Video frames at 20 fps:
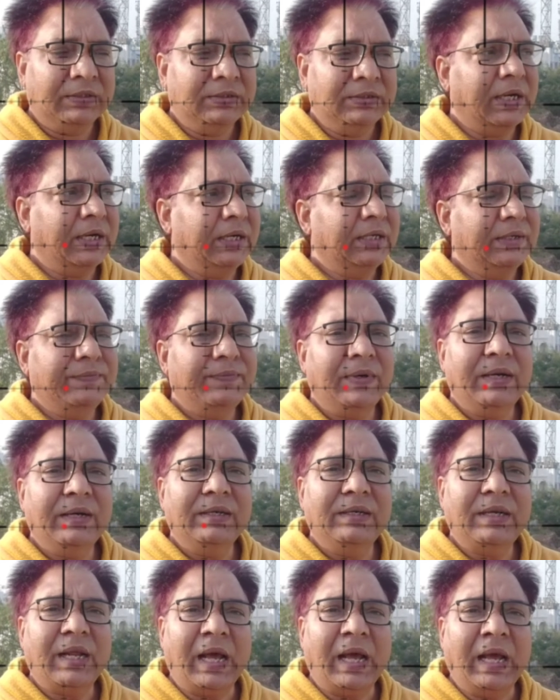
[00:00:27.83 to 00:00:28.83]
There are
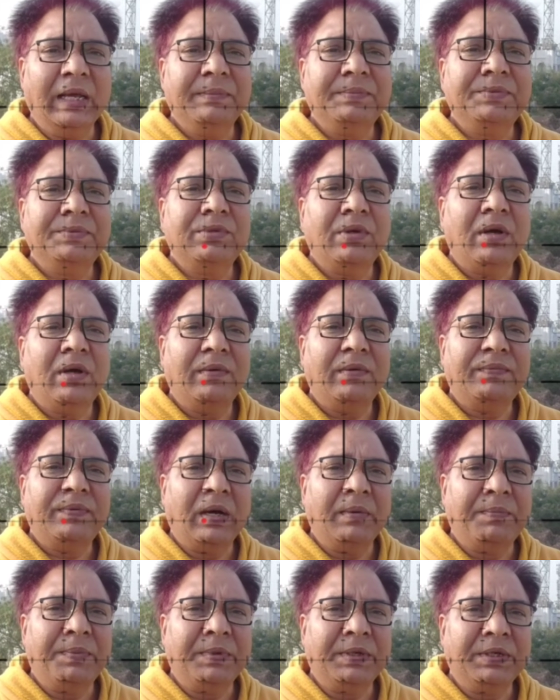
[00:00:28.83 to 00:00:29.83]
different types of
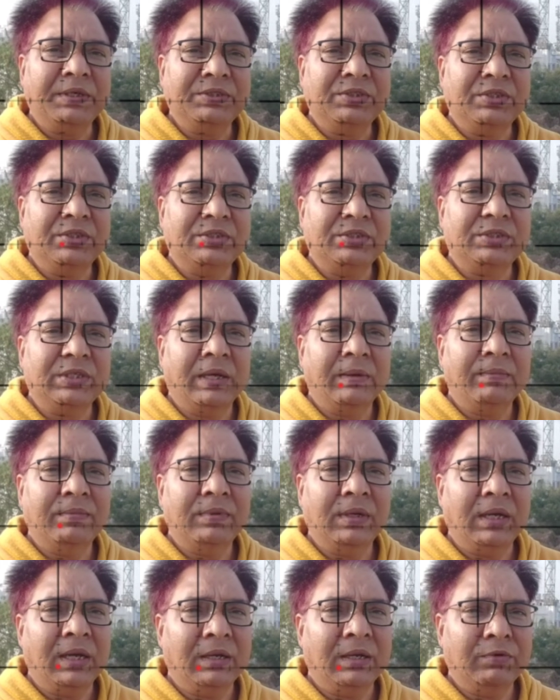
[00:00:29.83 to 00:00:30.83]
apertures uh, uh,
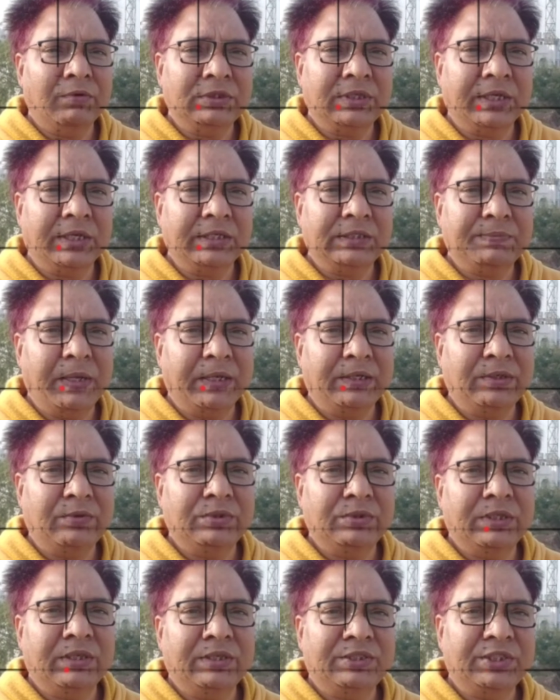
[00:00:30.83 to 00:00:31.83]
uh, with respect
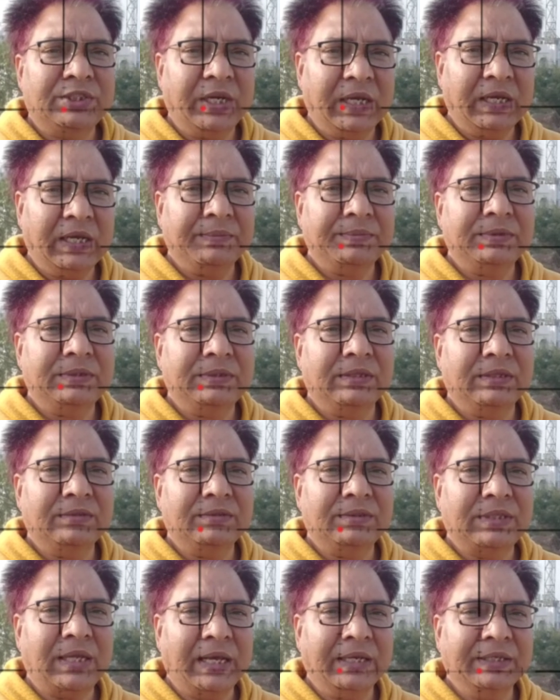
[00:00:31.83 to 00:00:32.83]
to their shapes
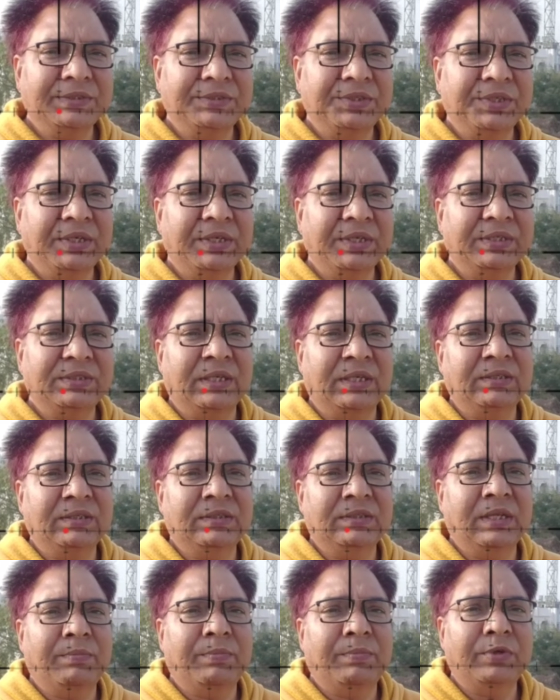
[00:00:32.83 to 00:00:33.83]
and sizes
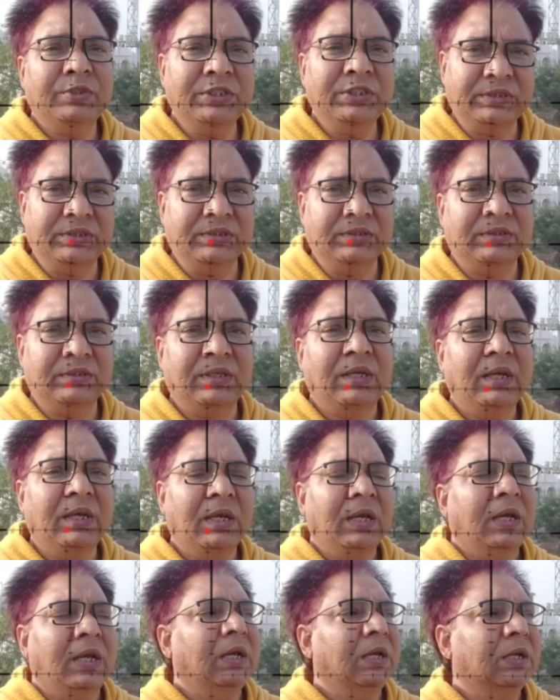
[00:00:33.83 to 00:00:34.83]
and their position.
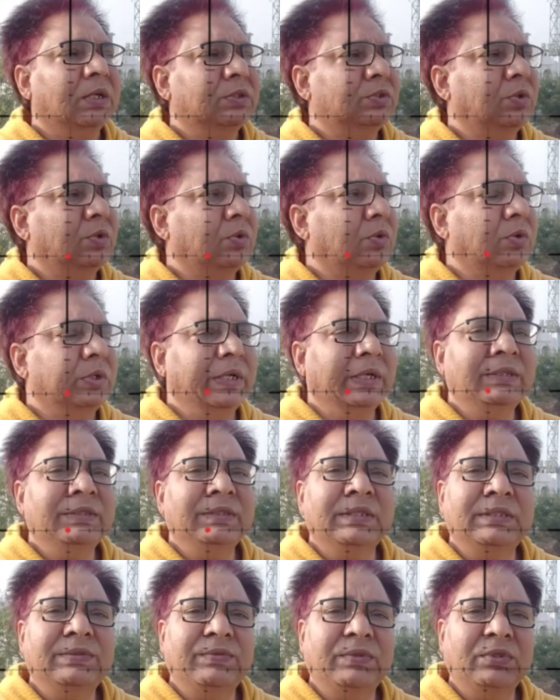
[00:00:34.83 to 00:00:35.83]
So
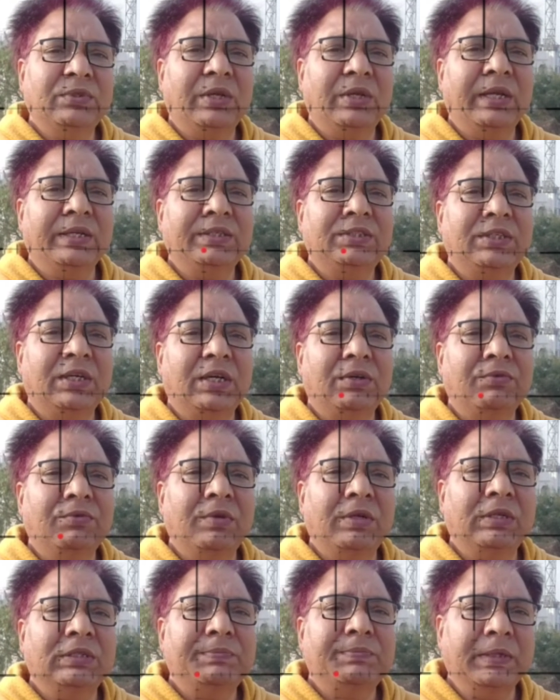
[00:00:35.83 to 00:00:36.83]
in this video lecture,
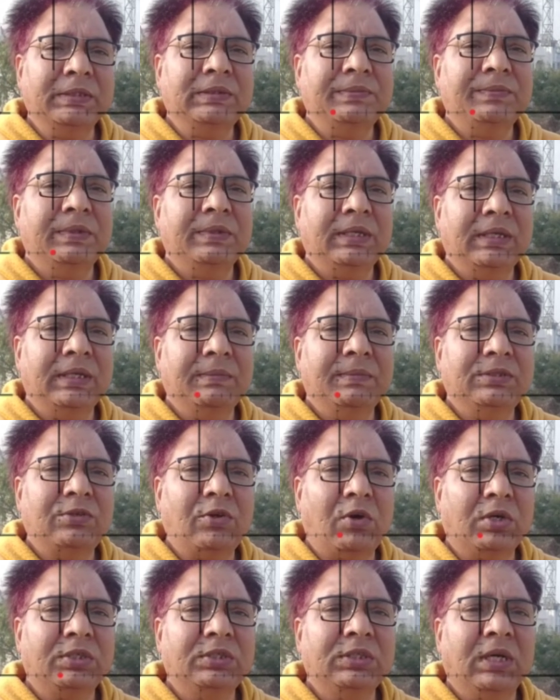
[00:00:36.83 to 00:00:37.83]
we will specifically be
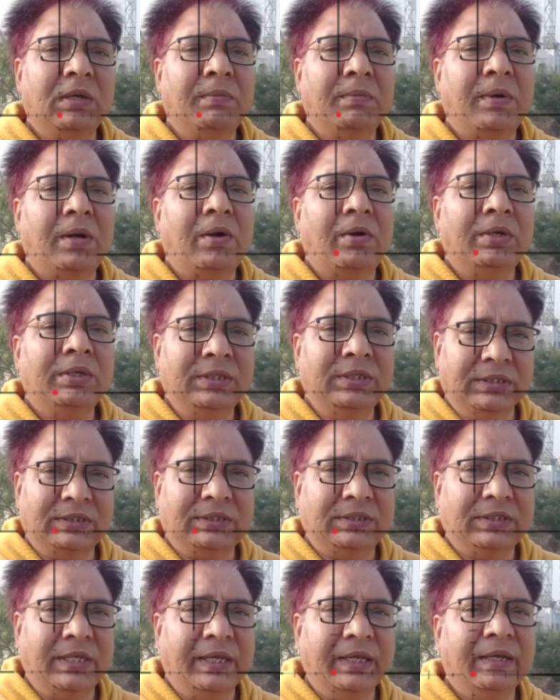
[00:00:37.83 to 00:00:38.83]
talking about
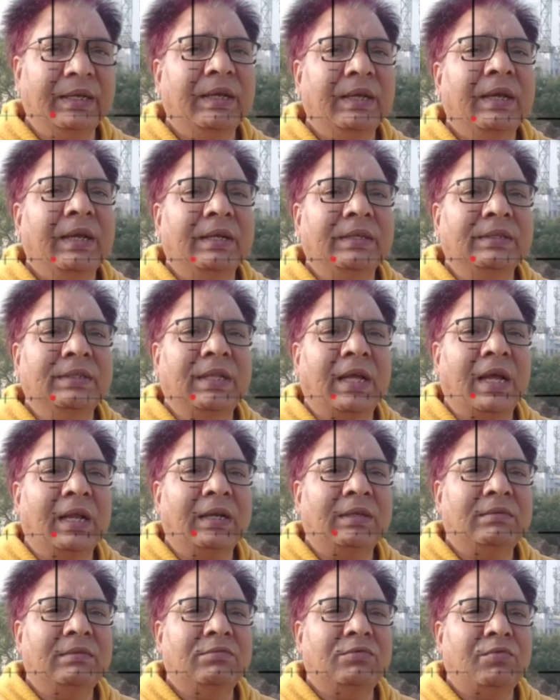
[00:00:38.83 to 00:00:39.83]
this thing
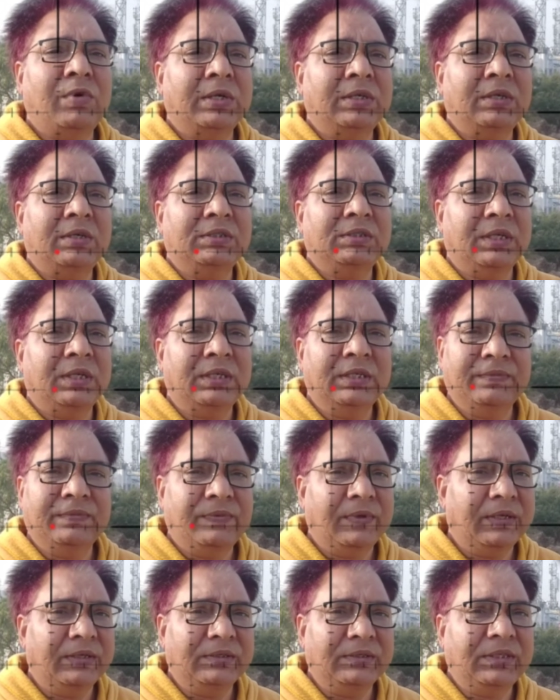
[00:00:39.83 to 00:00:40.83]
that what are their
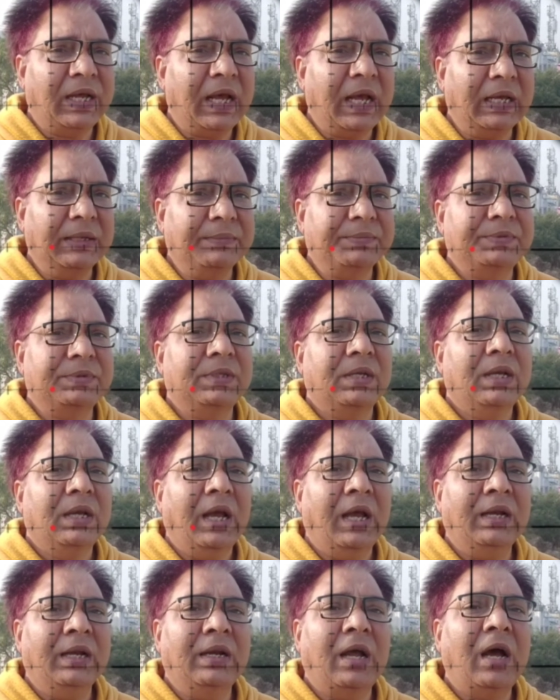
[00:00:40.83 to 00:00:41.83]
different types
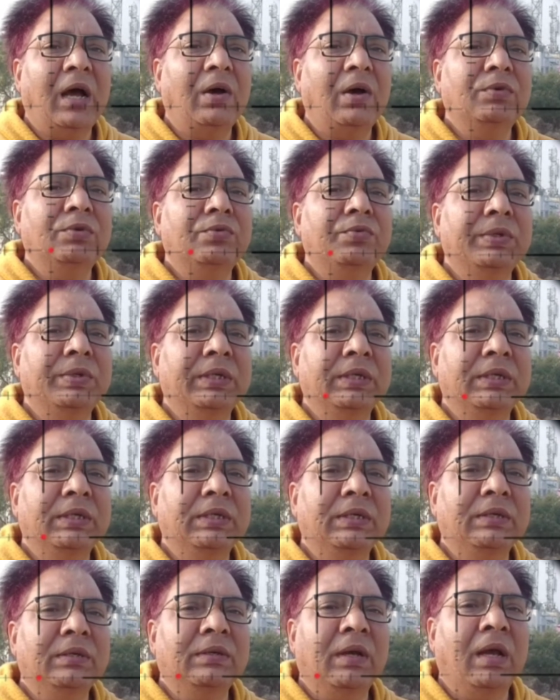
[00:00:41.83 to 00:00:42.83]
and how do
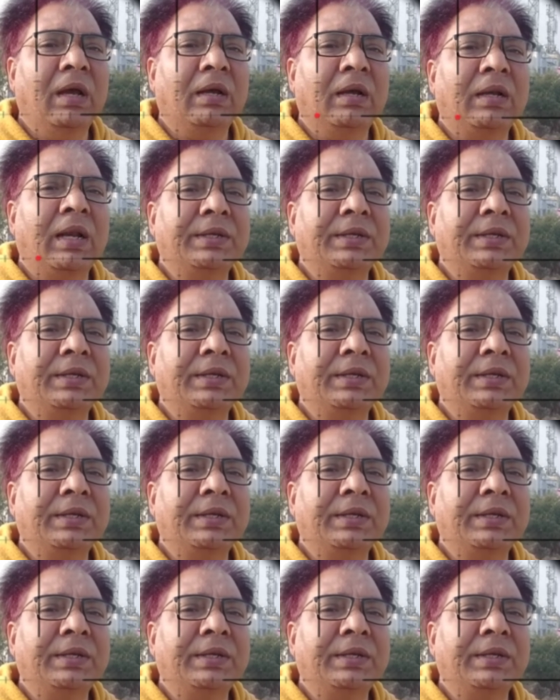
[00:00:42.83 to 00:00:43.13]
we uh,